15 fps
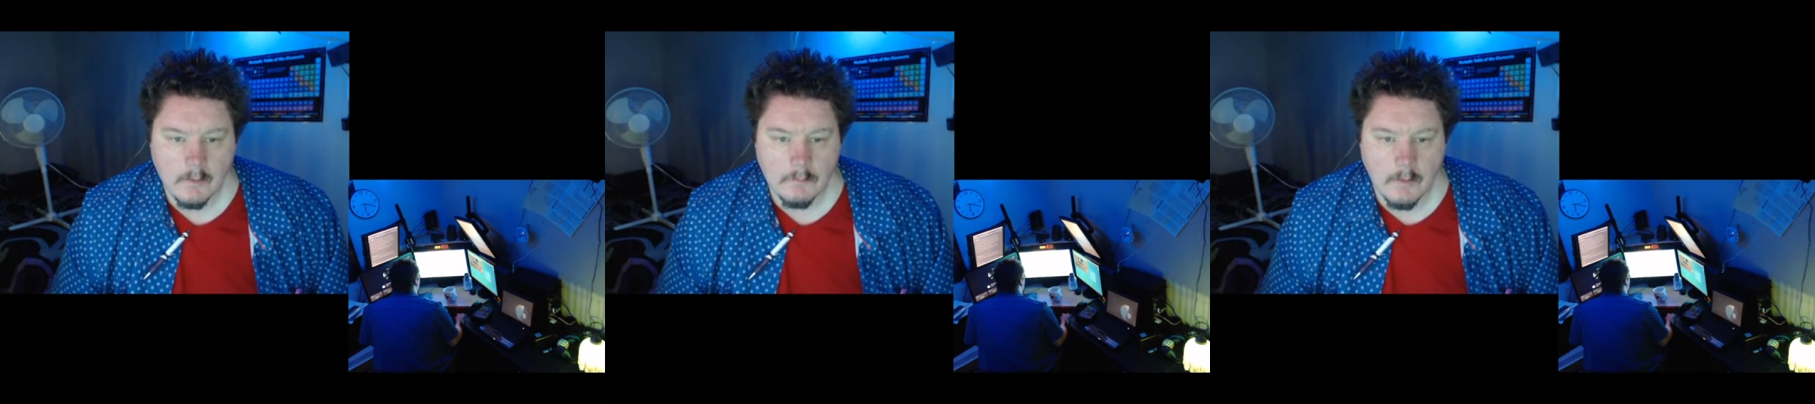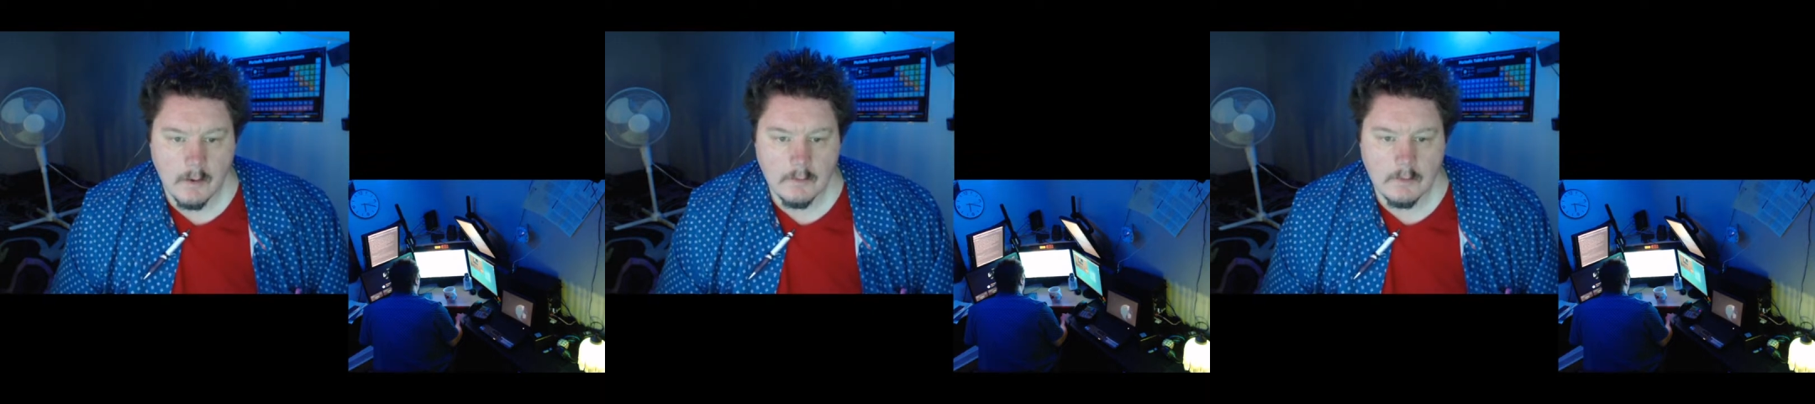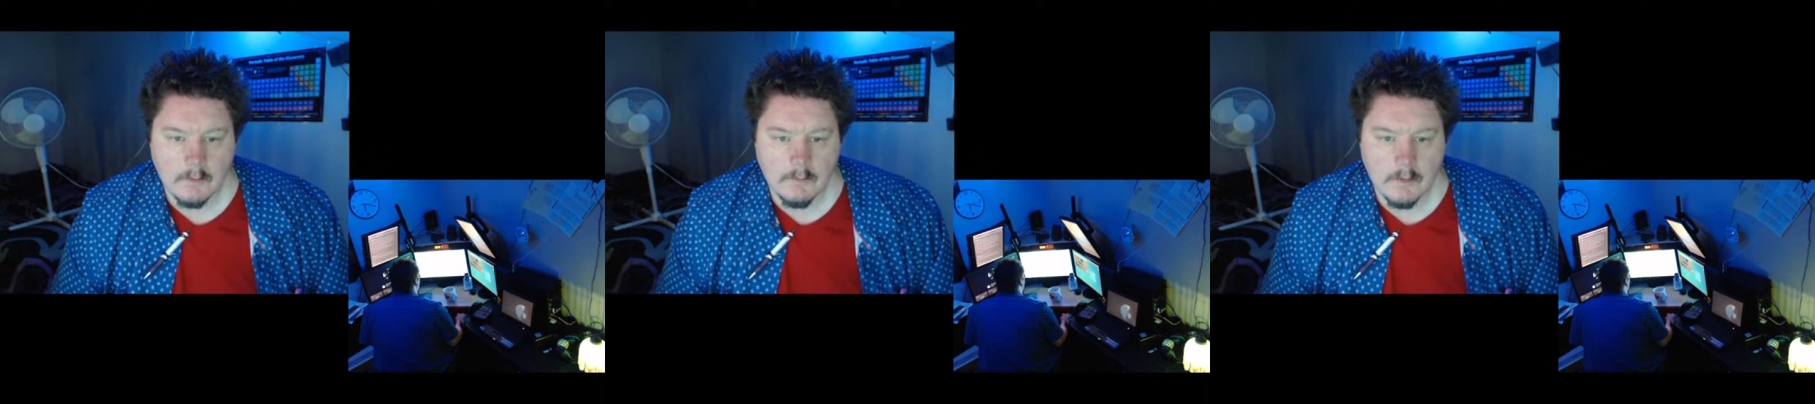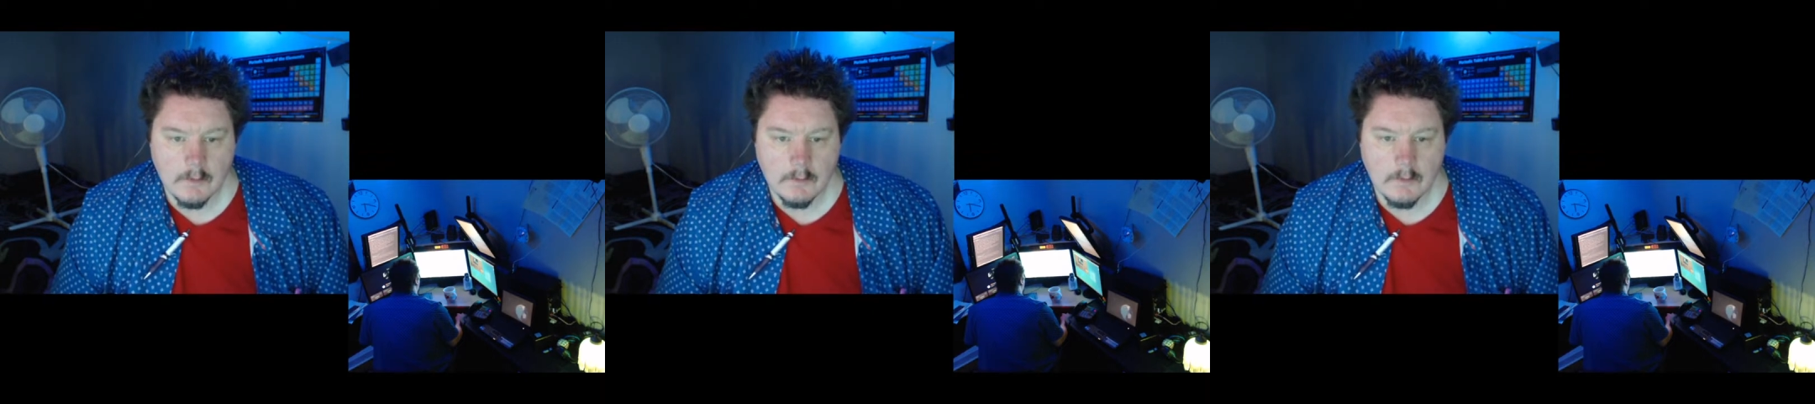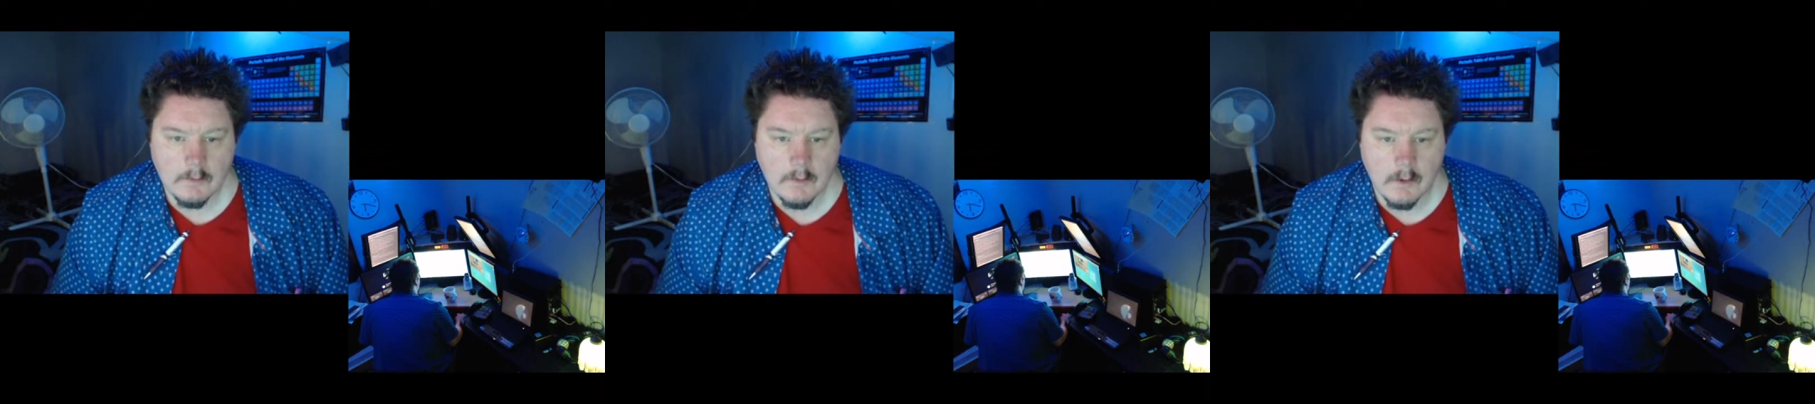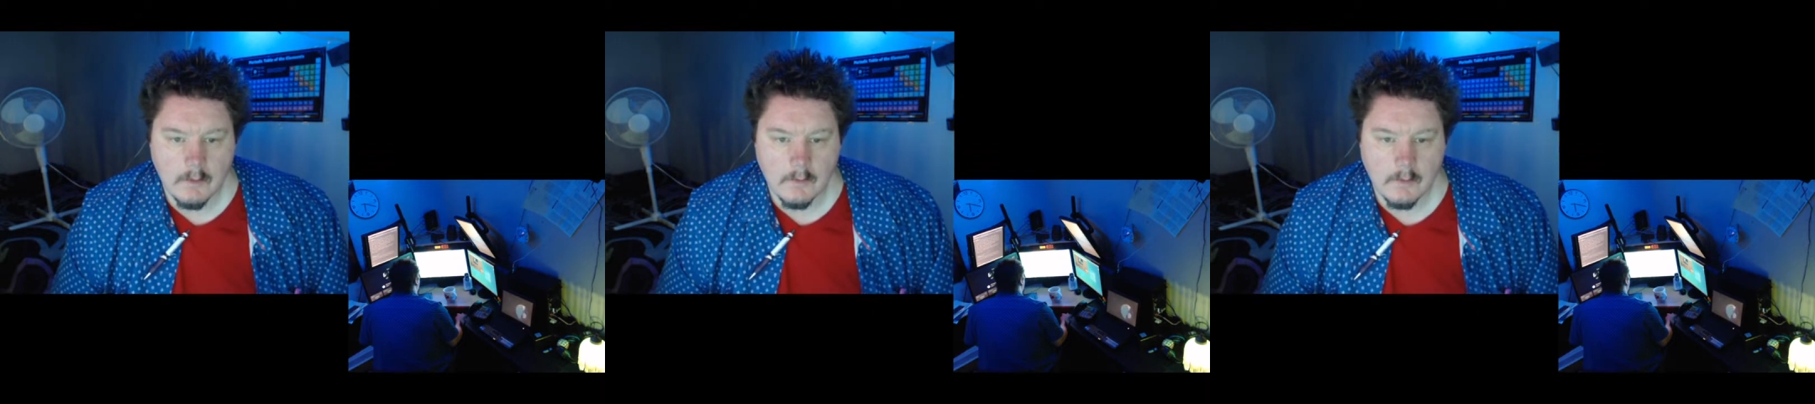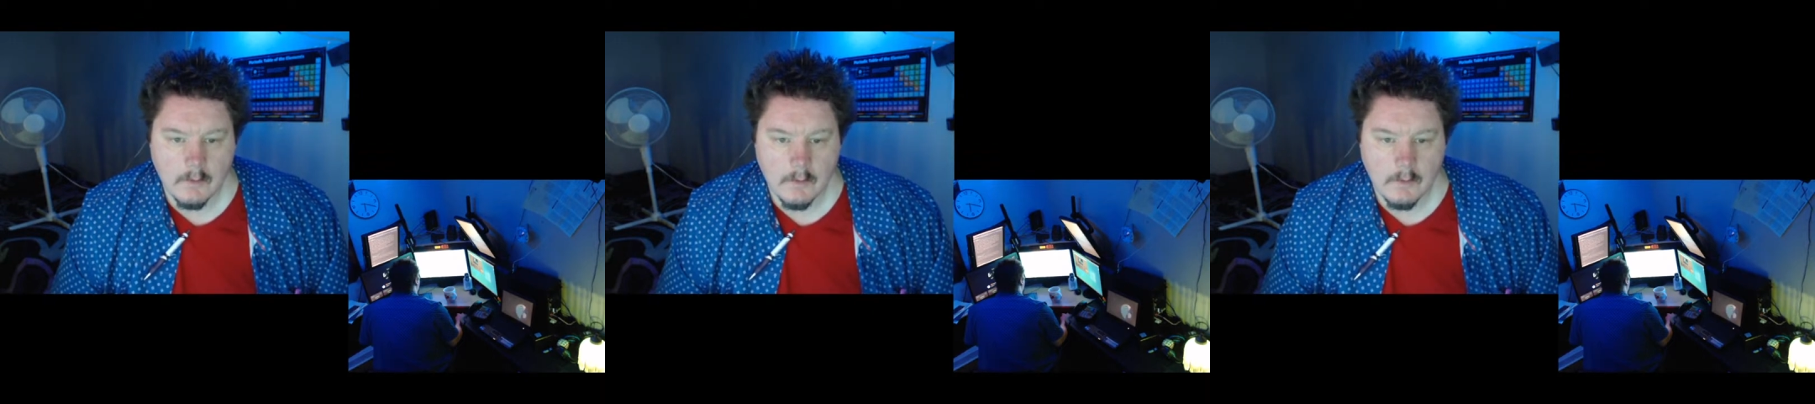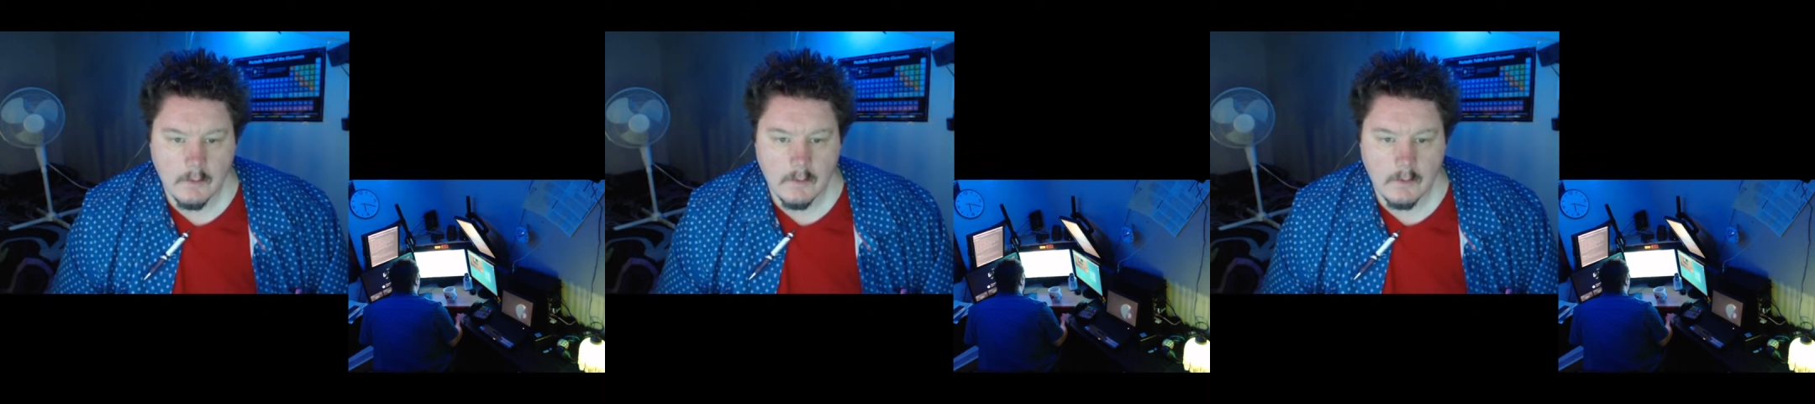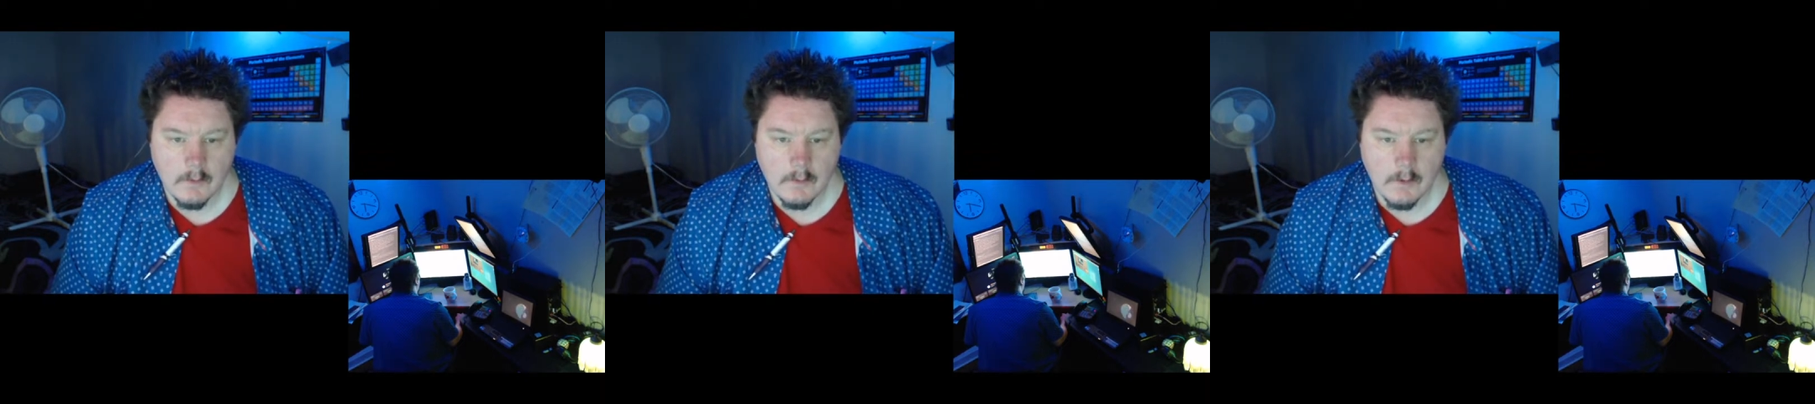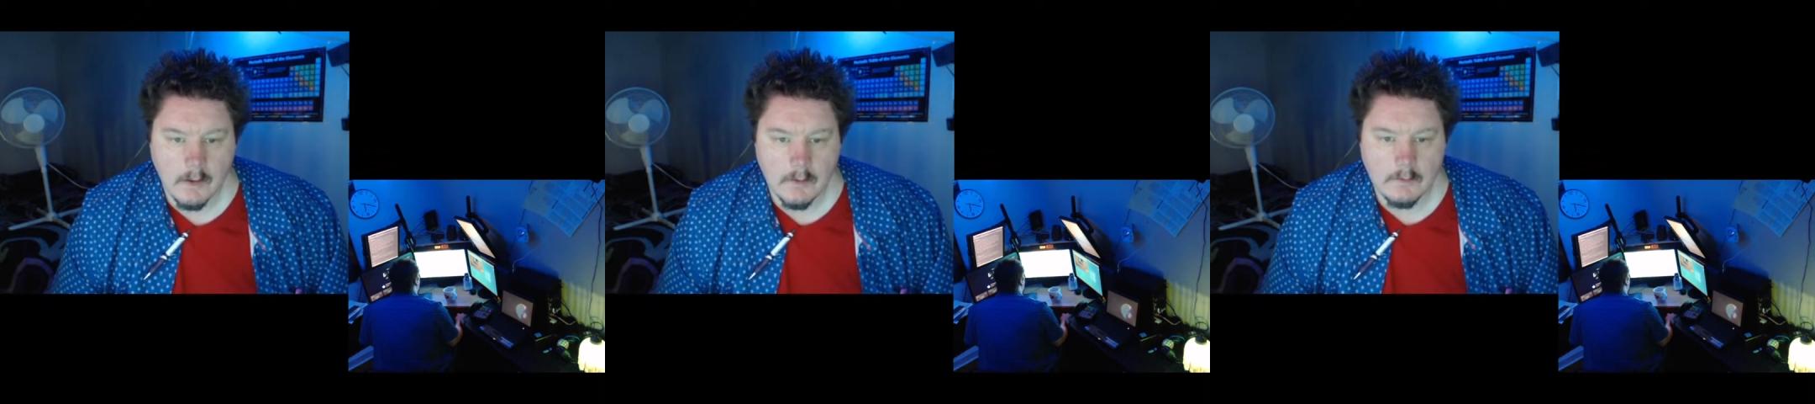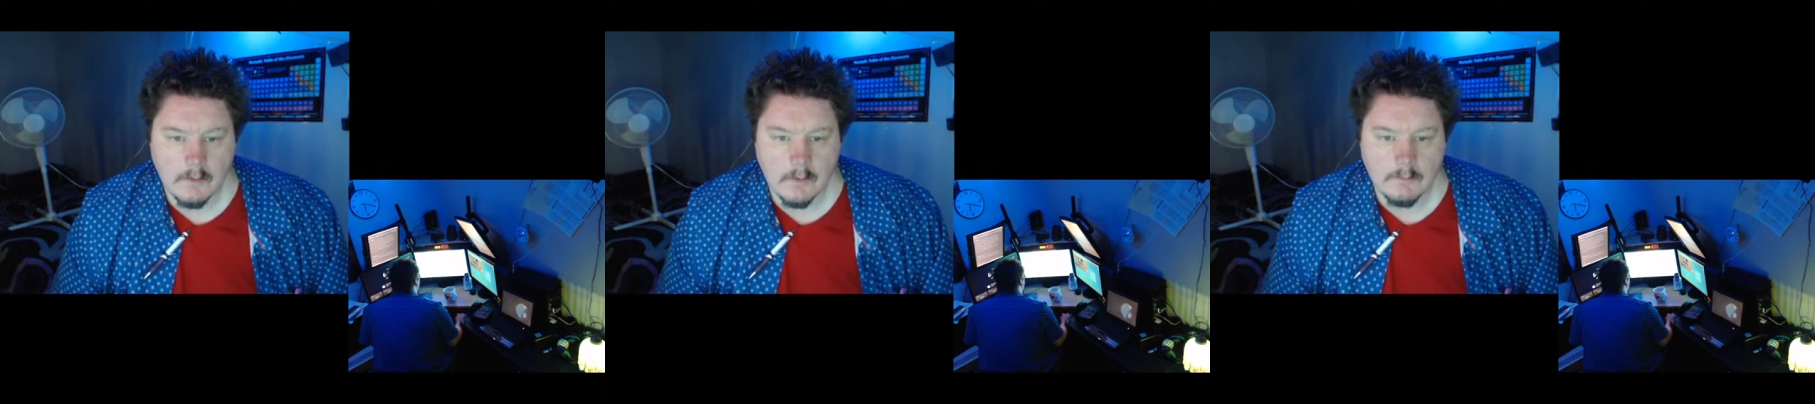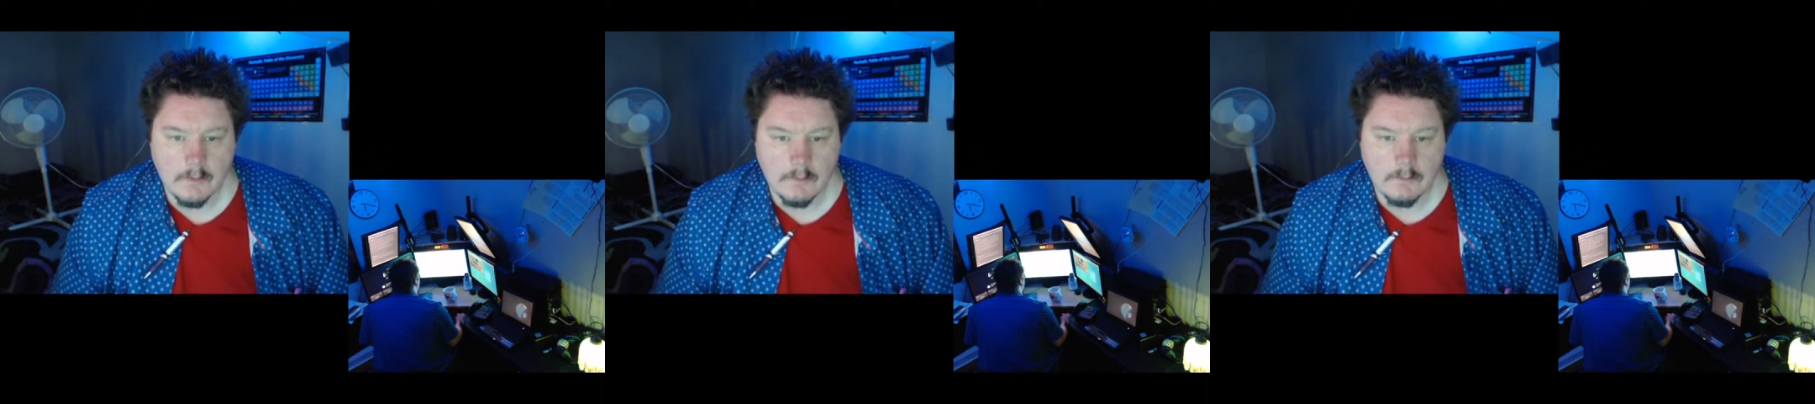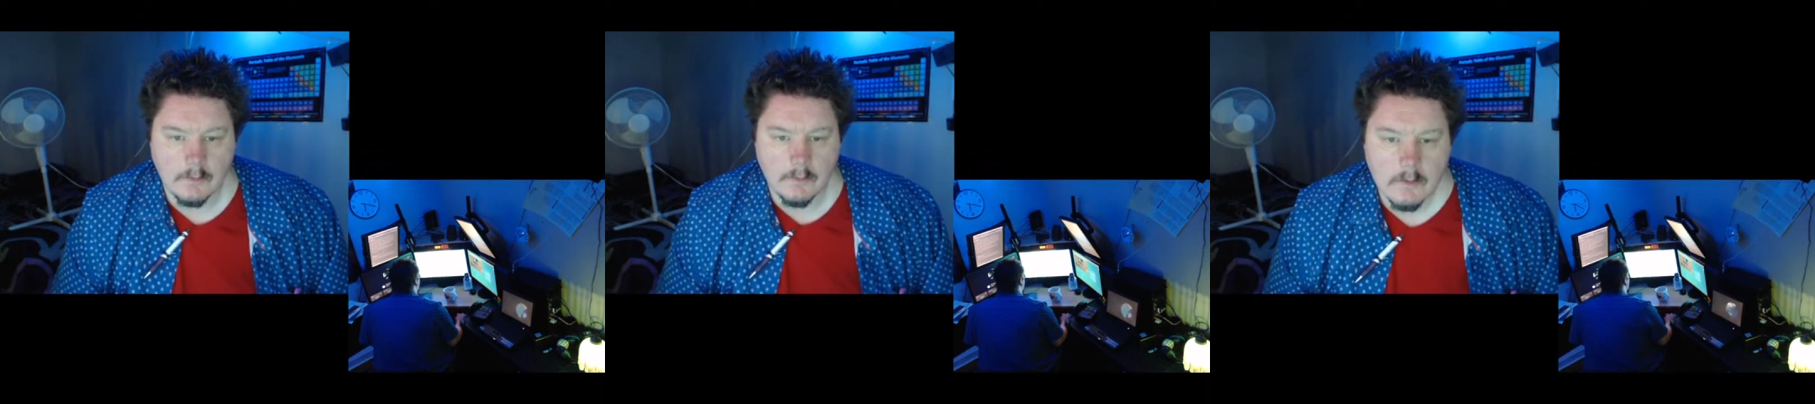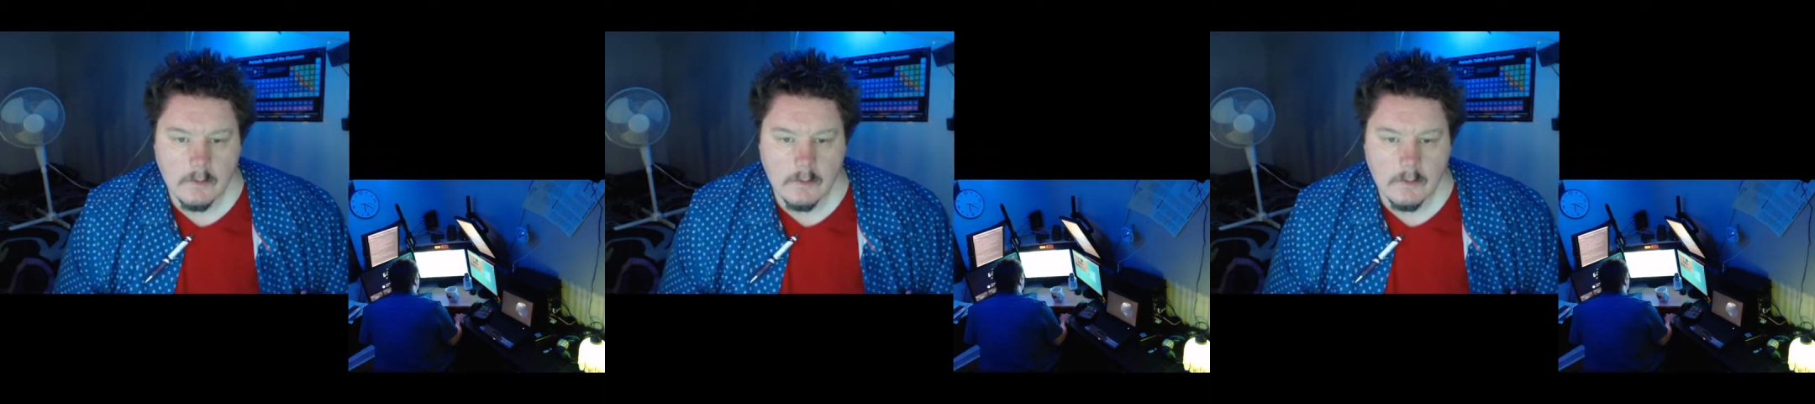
part of clinical care in the future.